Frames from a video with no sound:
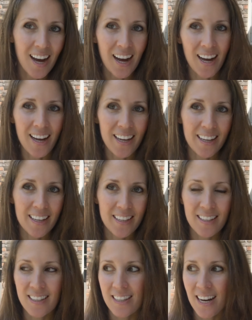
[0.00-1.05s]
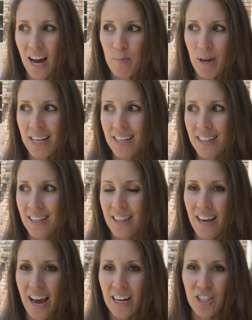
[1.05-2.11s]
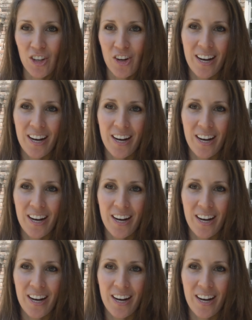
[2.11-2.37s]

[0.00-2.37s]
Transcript: I painted that they actually